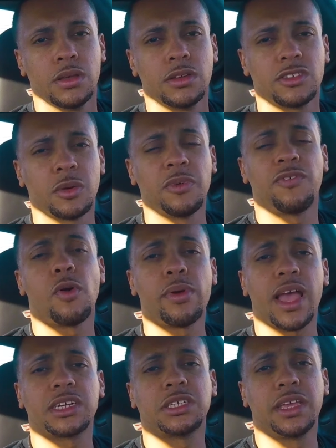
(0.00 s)
So before we
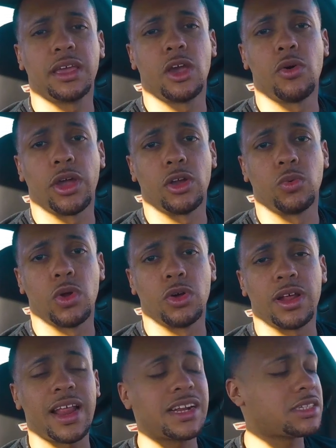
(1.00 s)
actually get going on the road,
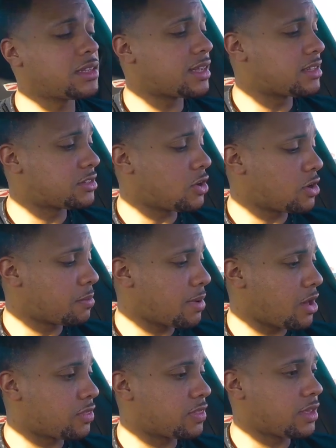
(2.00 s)
I'd actually like to talk
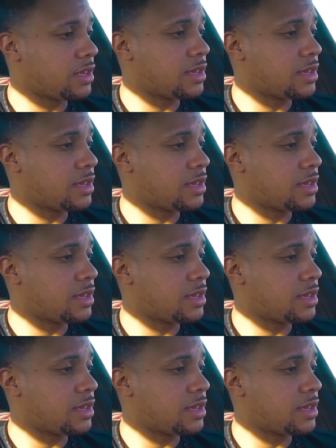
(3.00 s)
about the